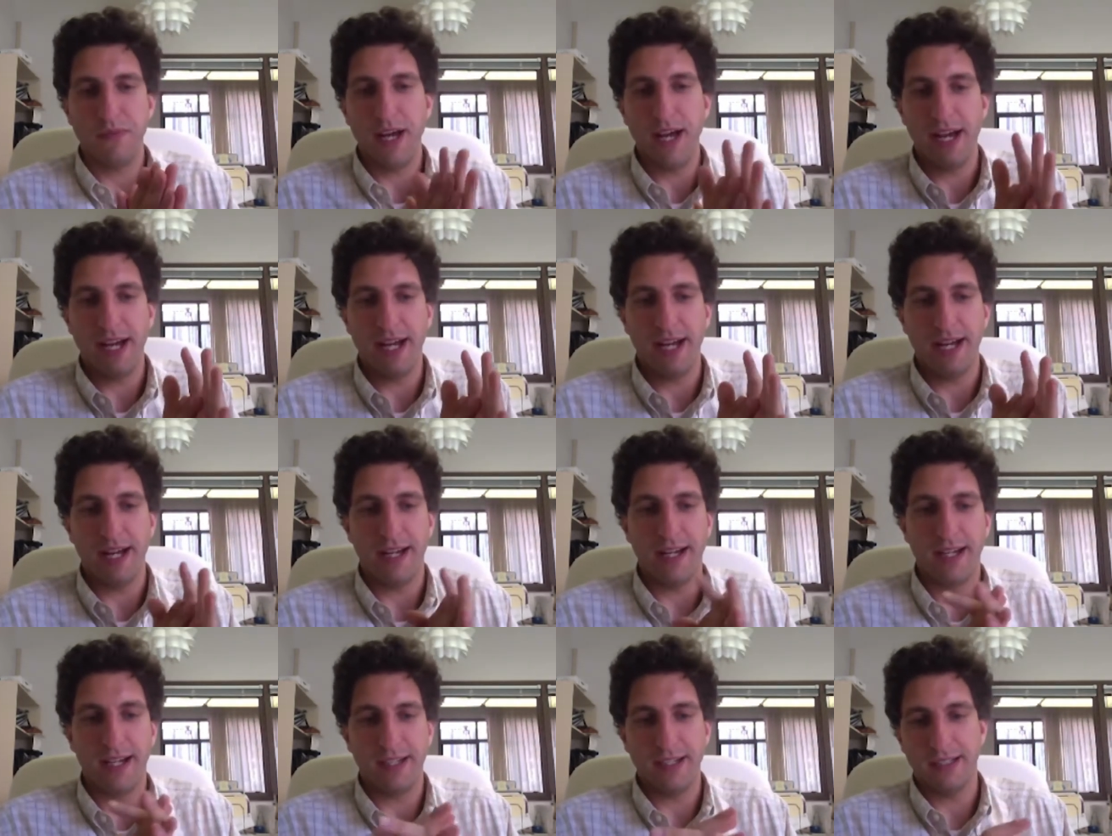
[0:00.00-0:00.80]

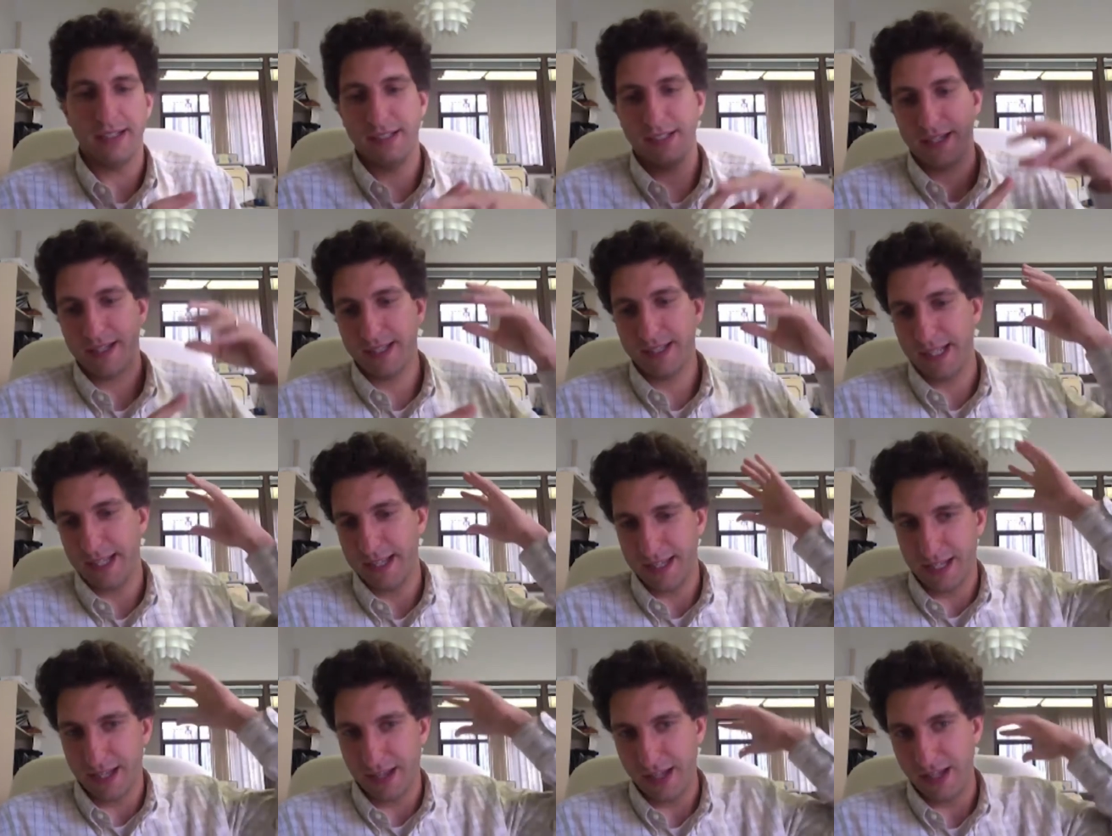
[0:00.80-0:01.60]
of
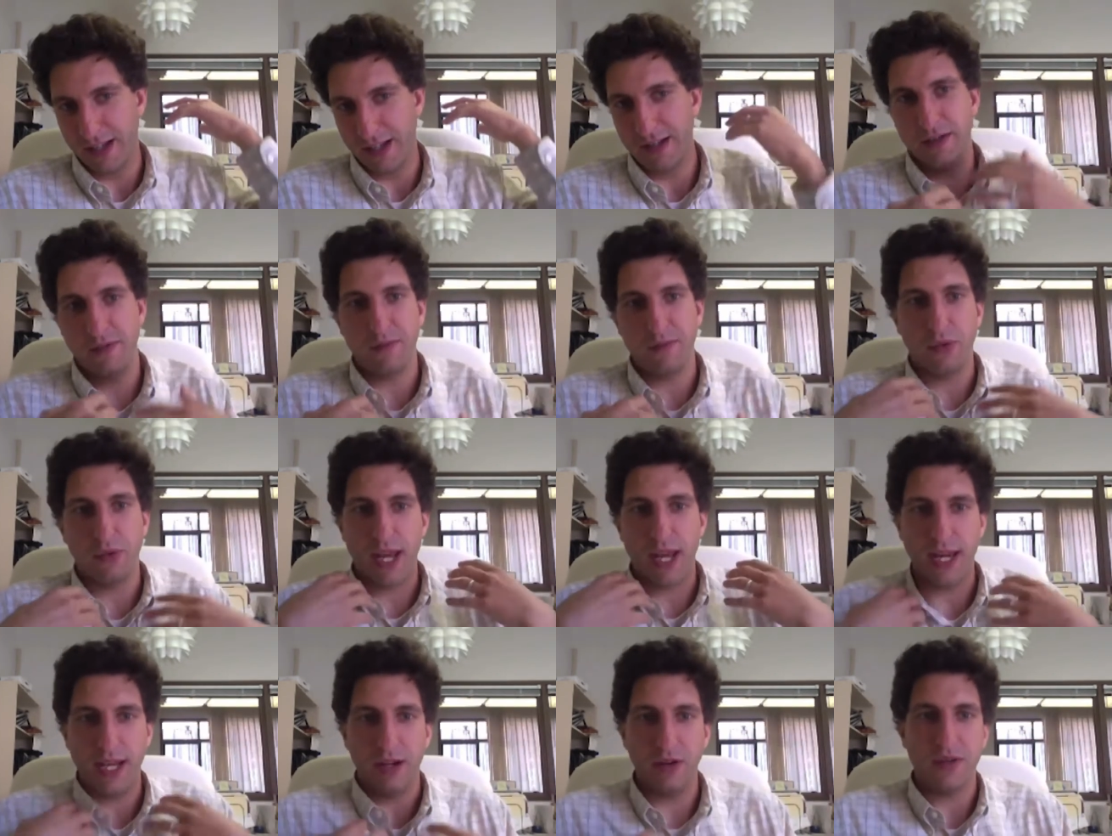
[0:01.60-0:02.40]
extends into the
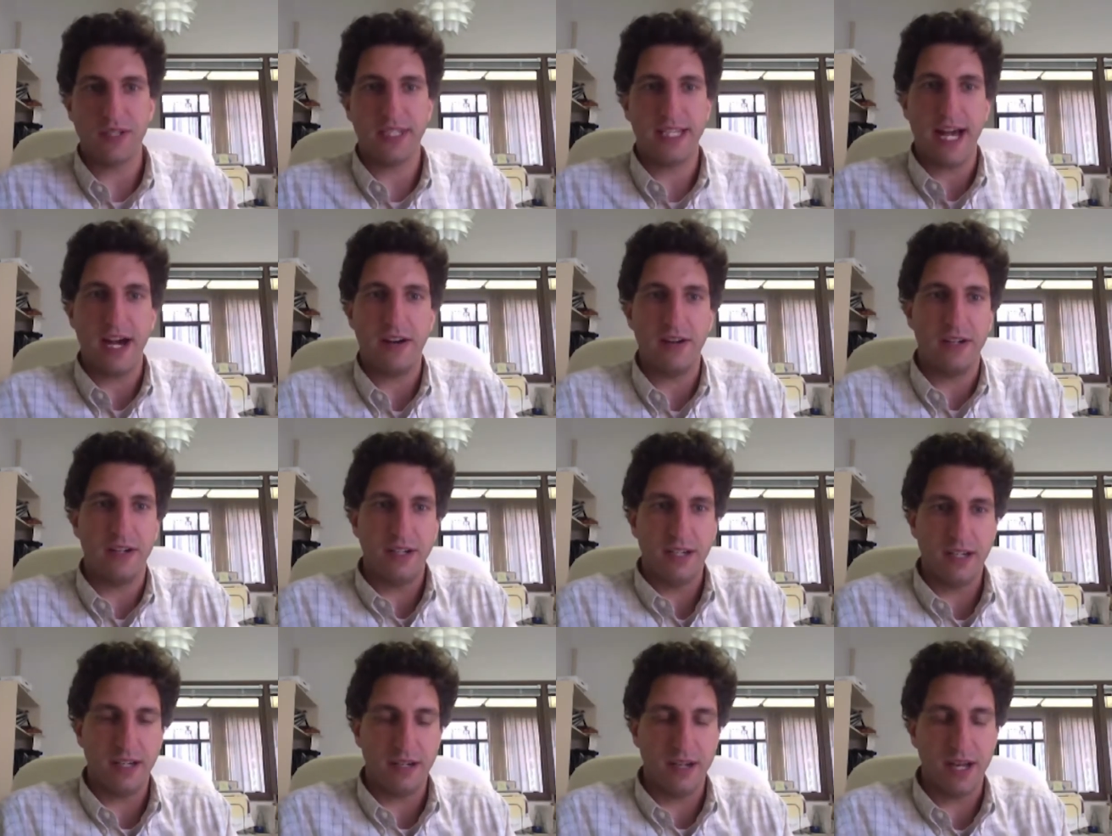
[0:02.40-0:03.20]
brain and goes
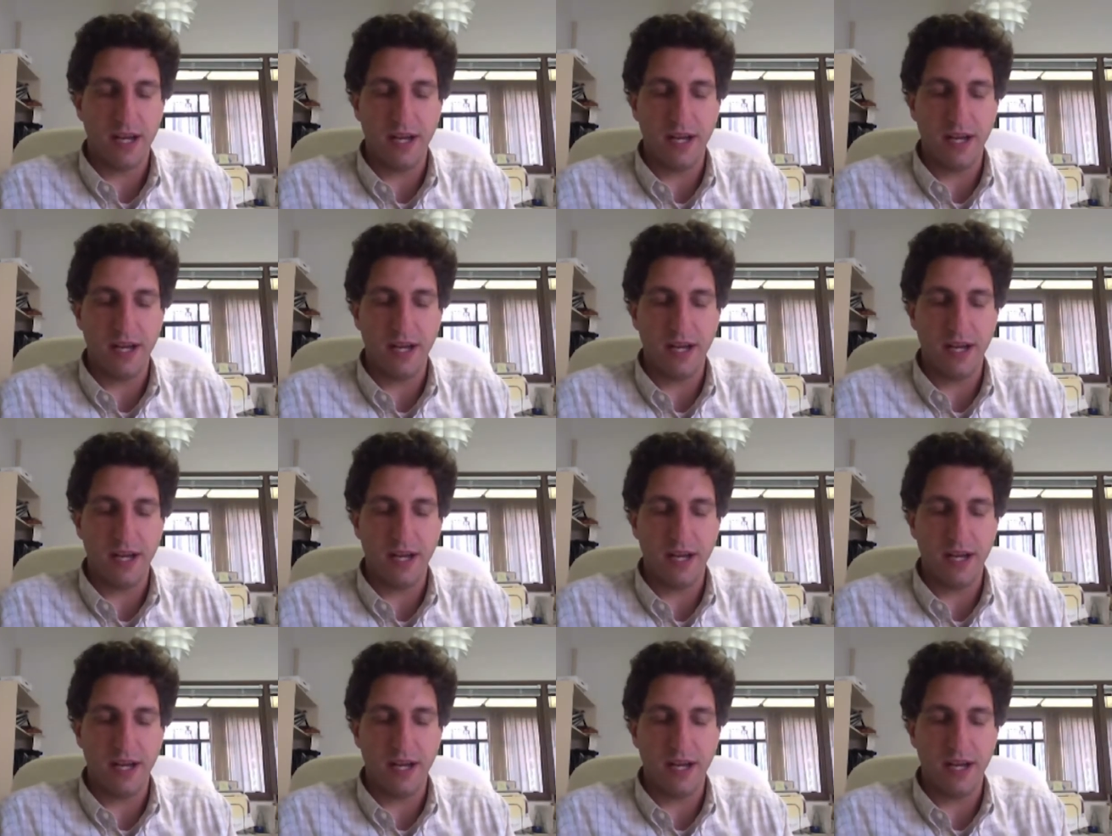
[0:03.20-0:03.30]
down,